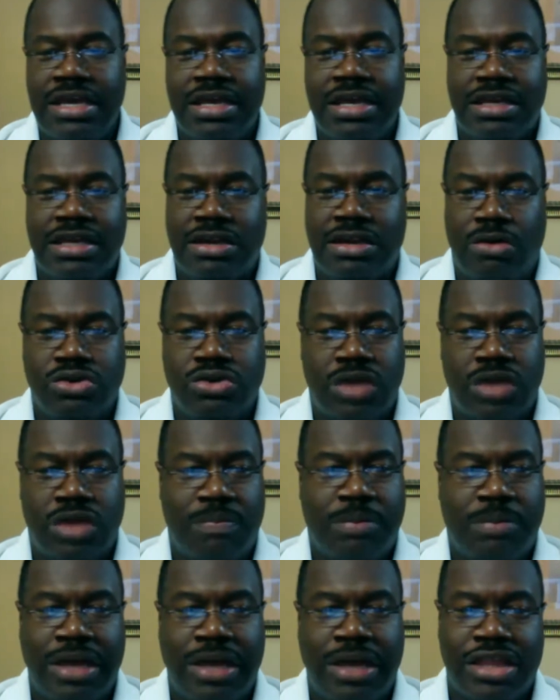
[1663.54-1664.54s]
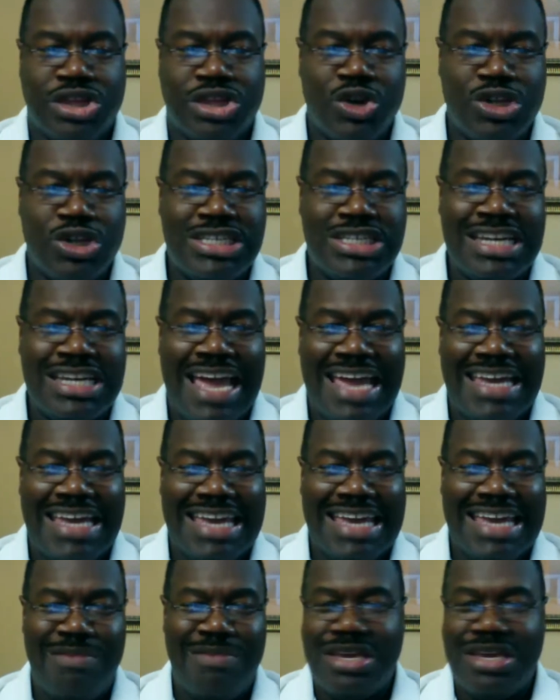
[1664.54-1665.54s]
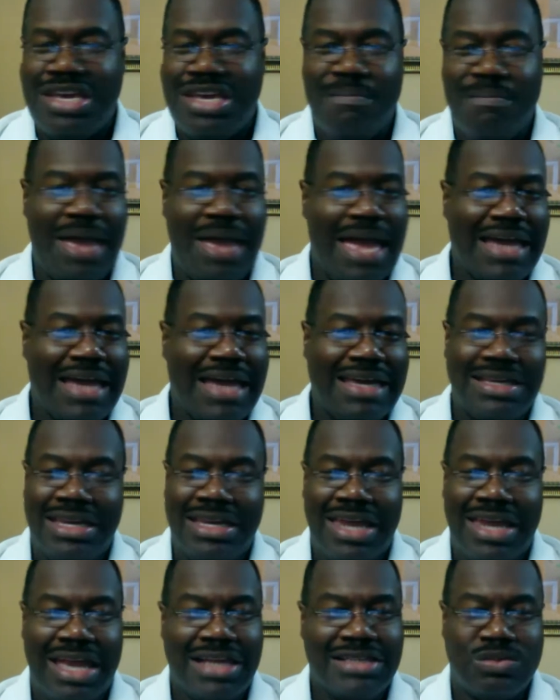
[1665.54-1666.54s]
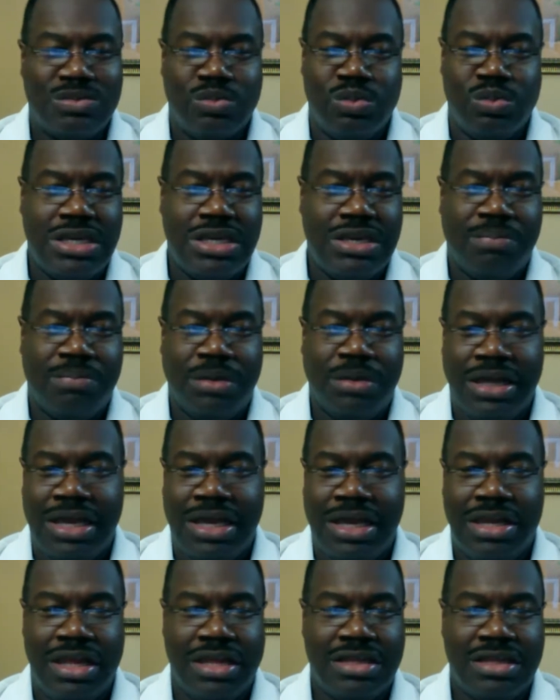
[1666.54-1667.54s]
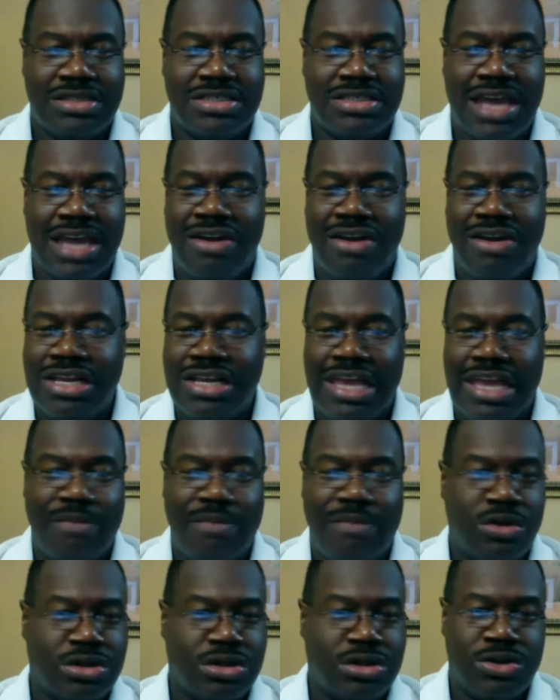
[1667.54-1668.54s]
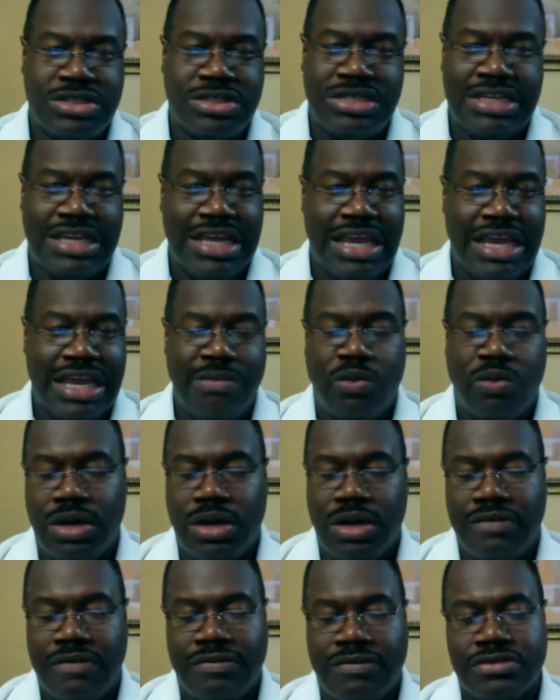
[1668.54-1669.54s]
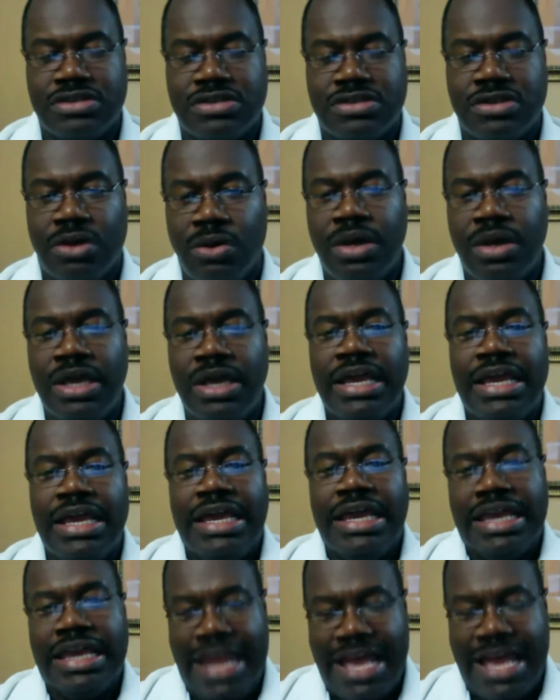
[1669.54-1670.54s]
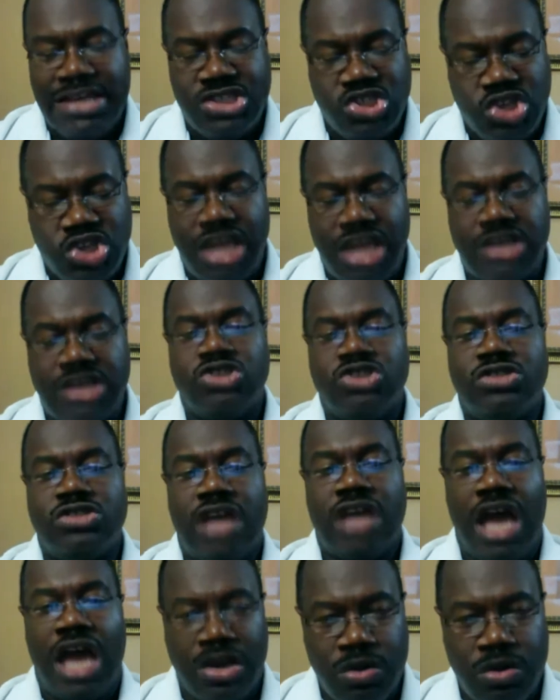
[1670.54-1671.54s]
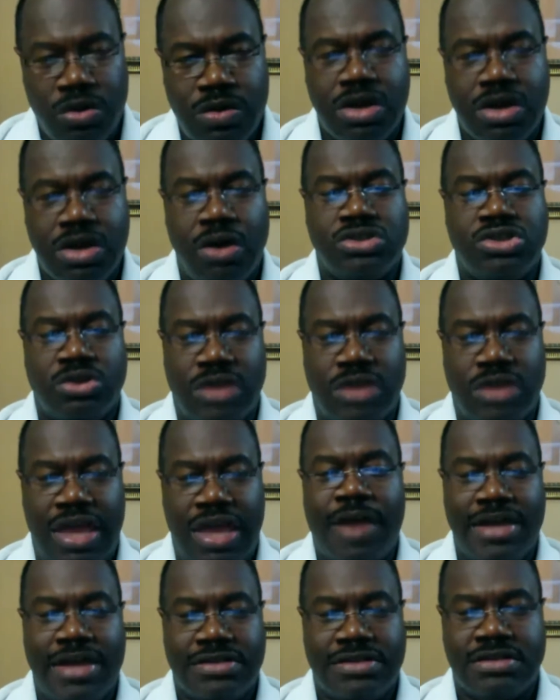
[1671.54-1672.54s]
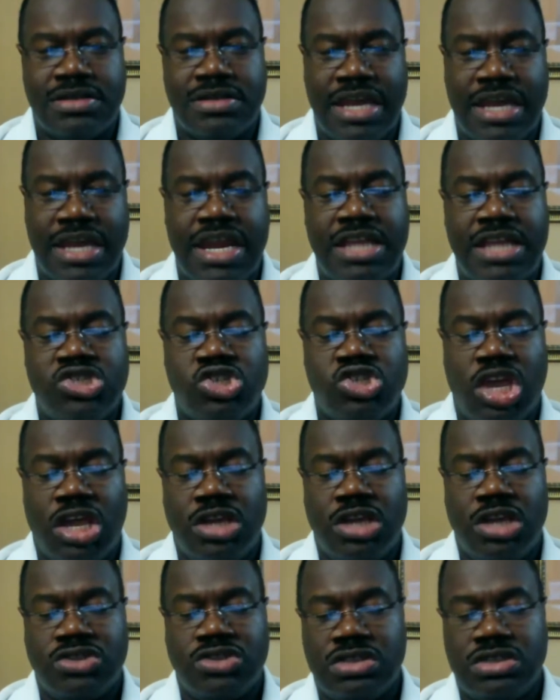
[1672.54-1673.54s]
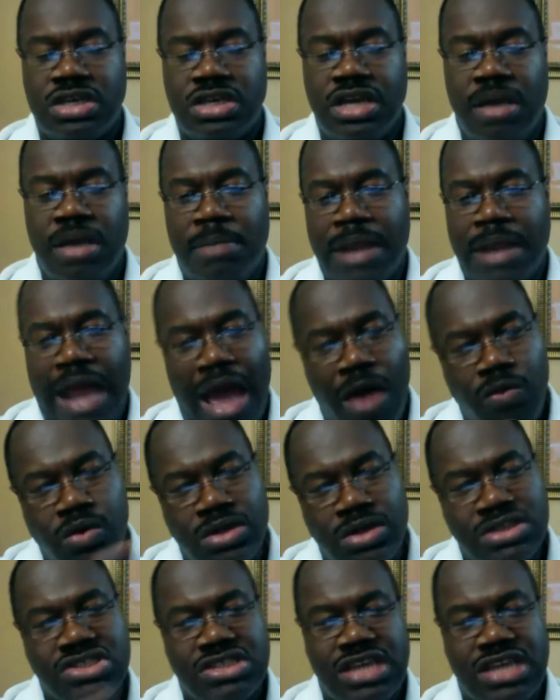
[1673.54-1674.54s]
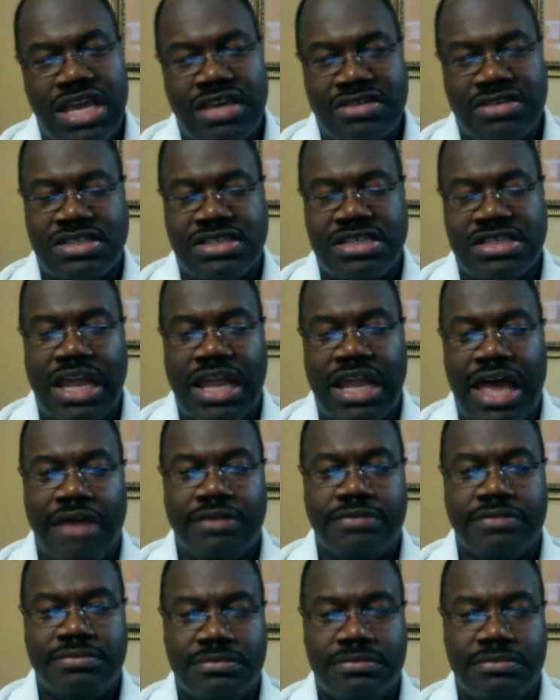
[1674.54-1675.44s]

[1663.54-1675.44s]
do they play a Thursday night game and come back in the next week and play another Saturday game or Thursday game or whatever. So it has changed. I agree with Coach on that fact, that it has changed. But I wouldn't say it's a sellout.